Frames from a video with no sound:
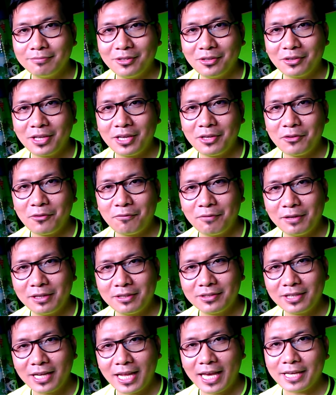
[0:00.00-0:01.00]
Okay, you feel
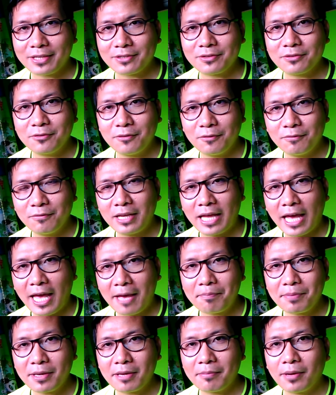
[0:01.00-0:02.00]
relaxed. You feel
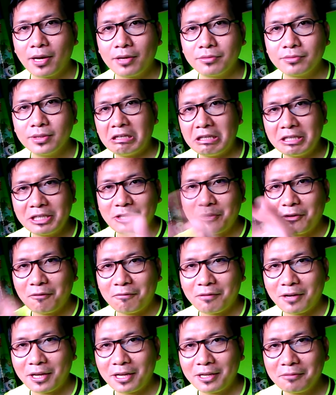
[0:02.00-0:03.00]
happy about hurting your
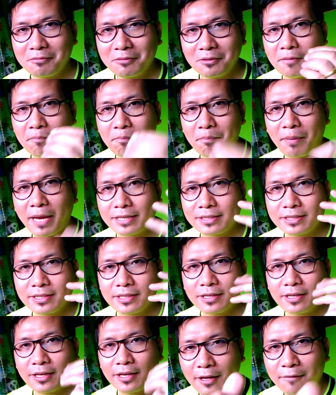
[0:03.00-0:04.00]
friend,
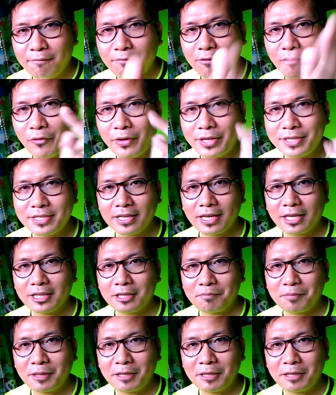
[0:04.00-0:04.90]
impacting, influencing other